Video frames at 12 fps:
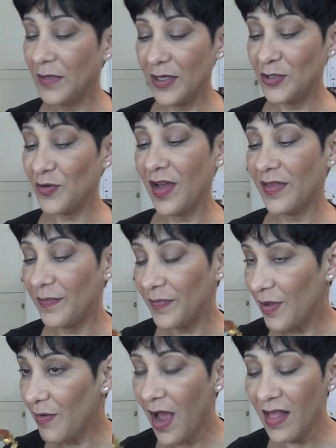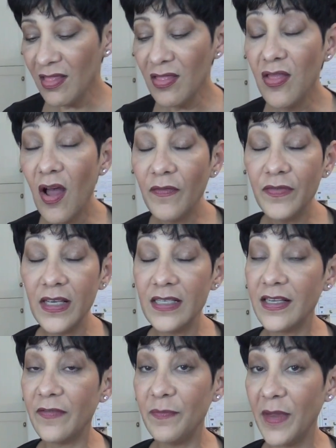I'm gonna try them though. I love
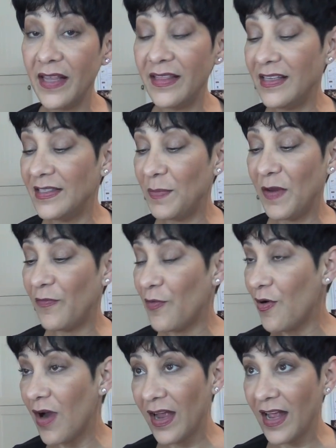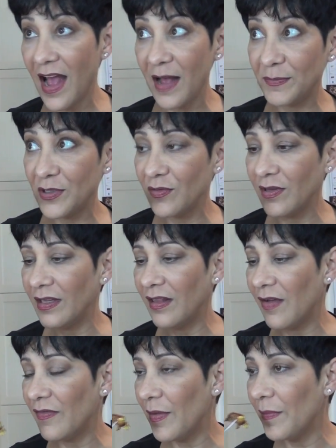these. I've made these before. I
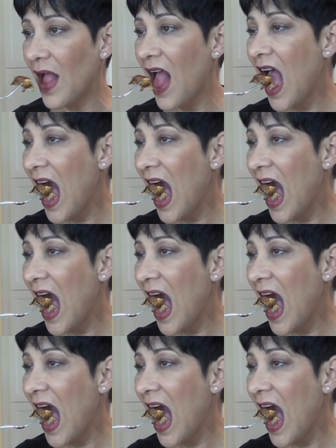absolutely love them.